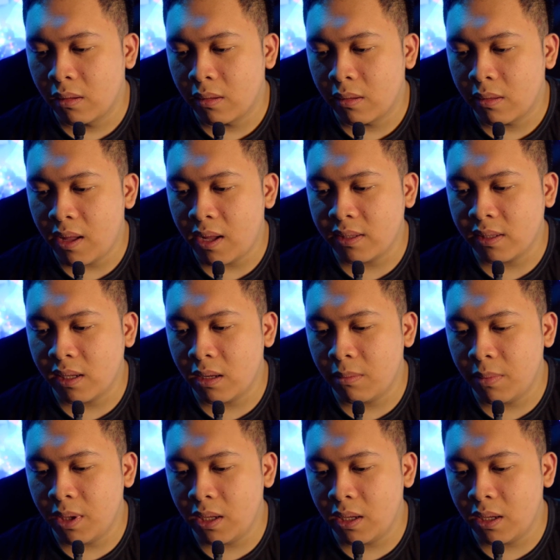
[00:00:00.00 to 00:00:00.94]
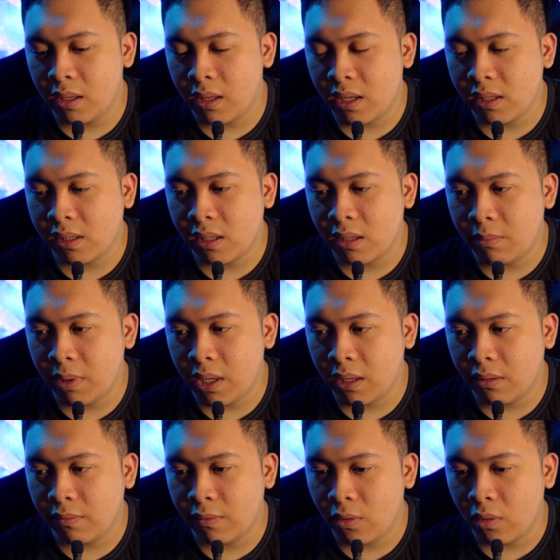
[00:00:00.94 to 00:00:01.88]
that's gonna be
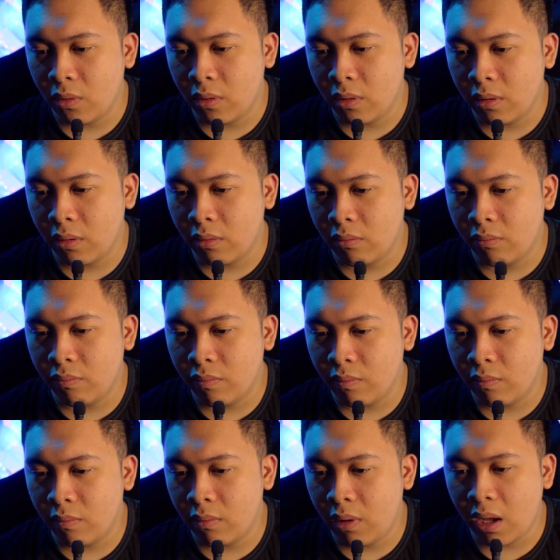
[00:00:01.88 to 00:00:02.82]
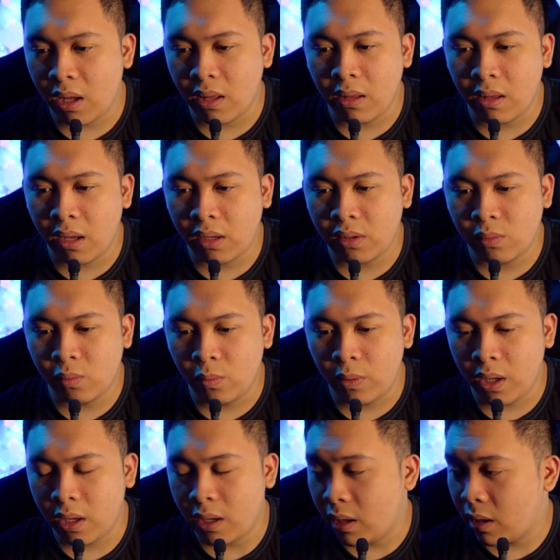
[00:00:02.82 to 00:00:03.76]
it for like the next
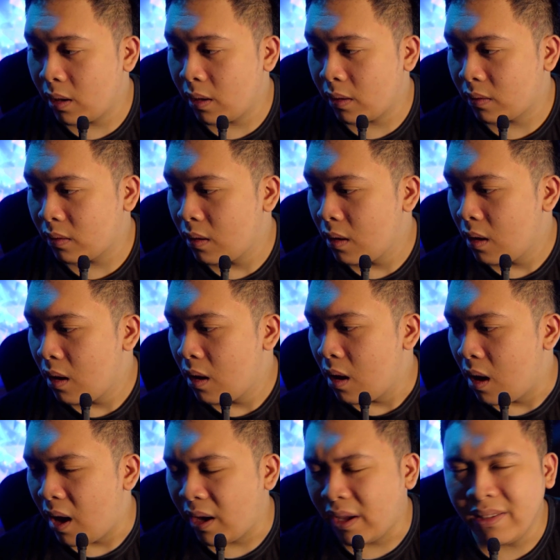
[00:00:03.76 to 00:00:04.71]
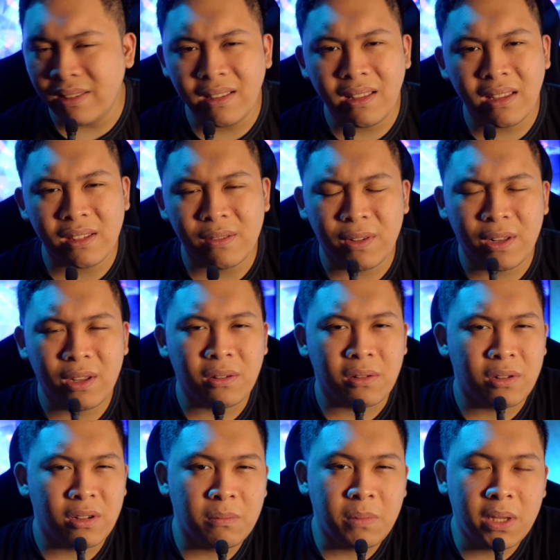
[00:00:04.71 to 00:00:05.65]
week, I guess. I guess the next video
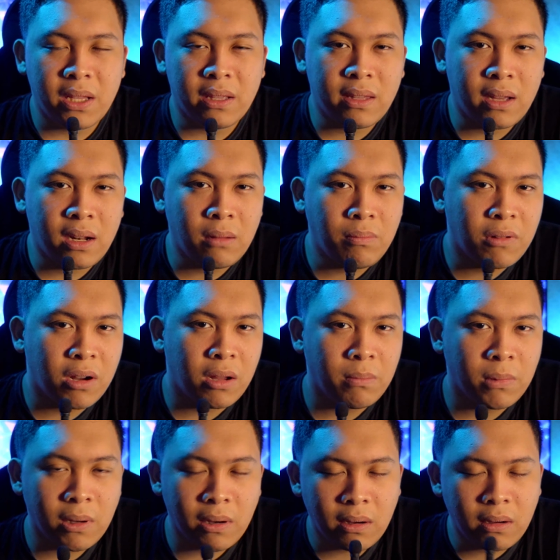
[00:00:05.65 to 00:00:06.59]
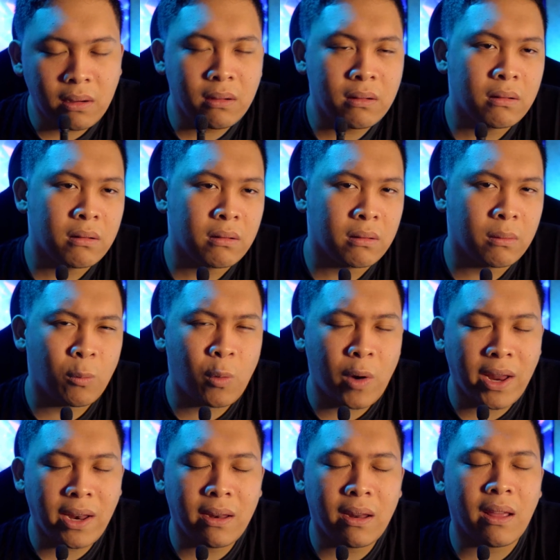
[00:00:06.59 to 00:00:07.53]
could be the teleprompter
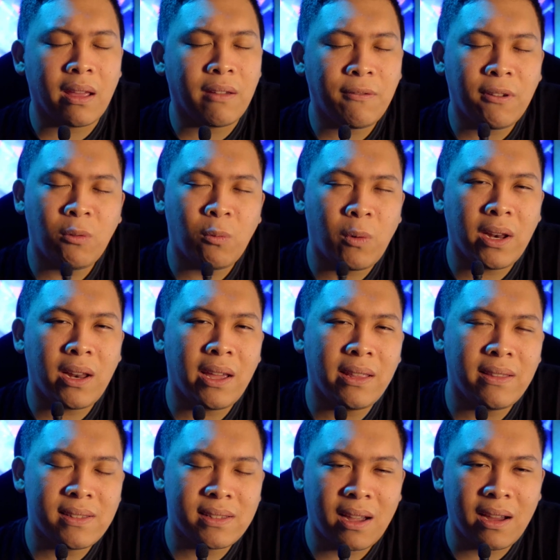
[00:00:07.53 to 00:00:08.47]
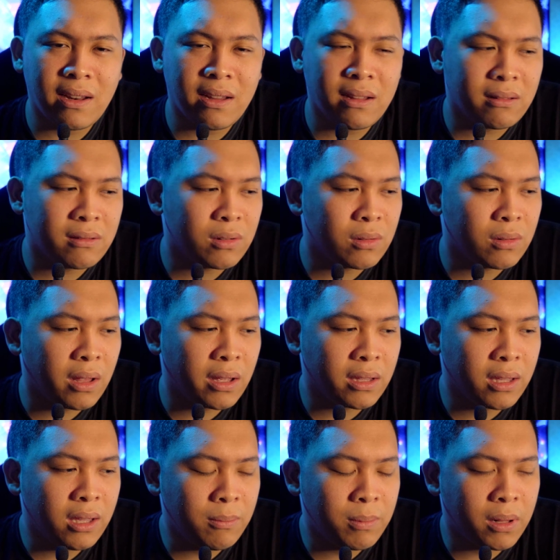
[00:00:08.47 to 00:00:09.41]
if and when I design it. So like
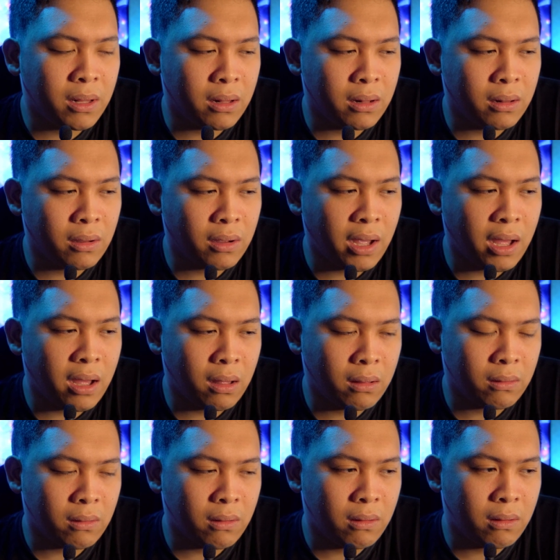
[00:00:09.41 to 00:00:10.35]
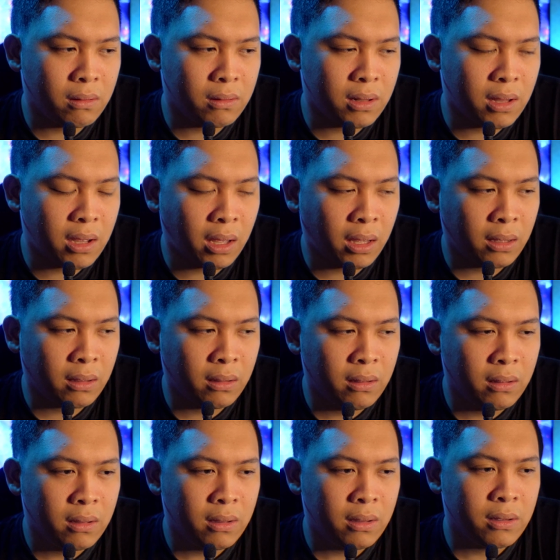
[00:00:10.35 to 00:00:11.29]
keep a lookout on like
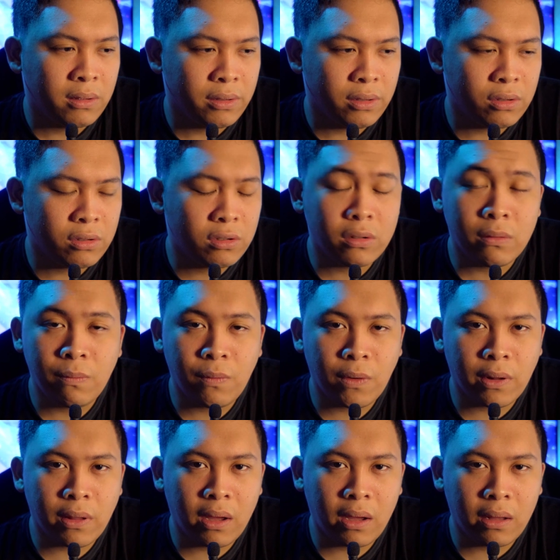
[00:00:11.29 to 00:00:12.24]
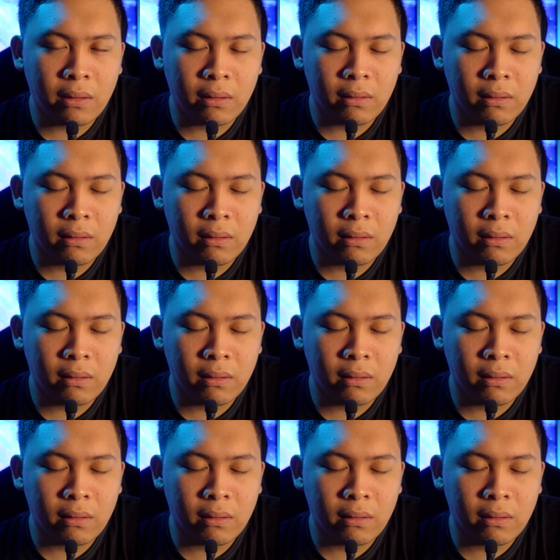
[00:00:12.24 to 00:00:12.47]
YouTube for that.